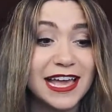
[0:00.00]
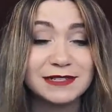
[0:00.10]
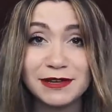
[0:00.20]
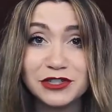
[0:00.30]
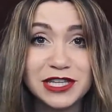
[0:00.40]

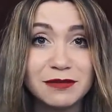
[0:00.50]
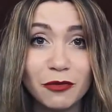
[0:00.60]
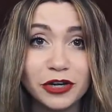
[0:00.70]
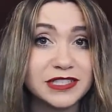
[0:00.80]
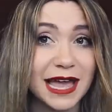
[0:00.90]
especially in the
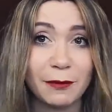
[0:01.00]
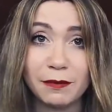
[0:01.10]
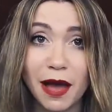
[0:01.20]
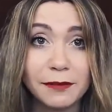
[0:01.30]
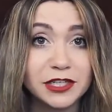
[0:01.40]
morning time
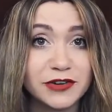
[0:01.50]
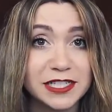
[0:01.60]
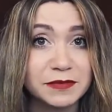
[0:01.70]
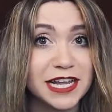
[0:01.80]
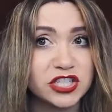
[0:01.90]
when public
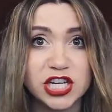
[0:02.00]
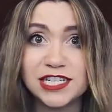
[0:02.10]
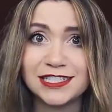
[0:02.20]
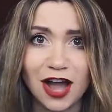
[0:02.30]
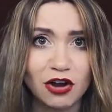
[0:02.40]
transportation
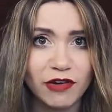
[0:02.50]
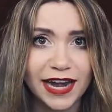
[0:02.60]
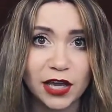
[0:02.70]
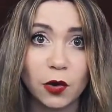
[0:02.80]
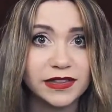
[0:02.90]
is not
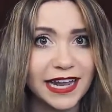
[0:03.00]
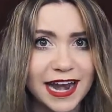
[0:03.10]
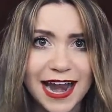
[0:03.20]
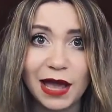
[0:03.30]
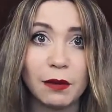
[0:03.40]
running, or late
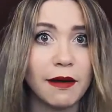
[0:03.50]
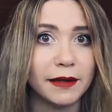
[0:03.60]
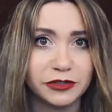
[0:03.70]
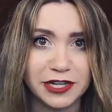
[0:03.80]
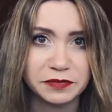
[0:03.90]
at night when
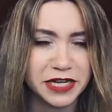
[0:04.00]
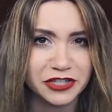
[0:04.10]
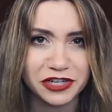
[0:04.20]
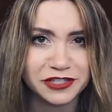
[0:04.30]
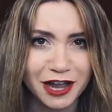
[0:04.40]
public
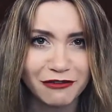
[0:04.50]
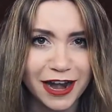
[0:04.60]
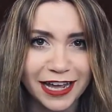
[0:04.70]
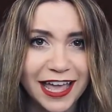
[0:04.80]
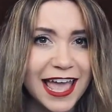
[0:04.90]
transportation is not
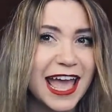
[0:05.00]
running,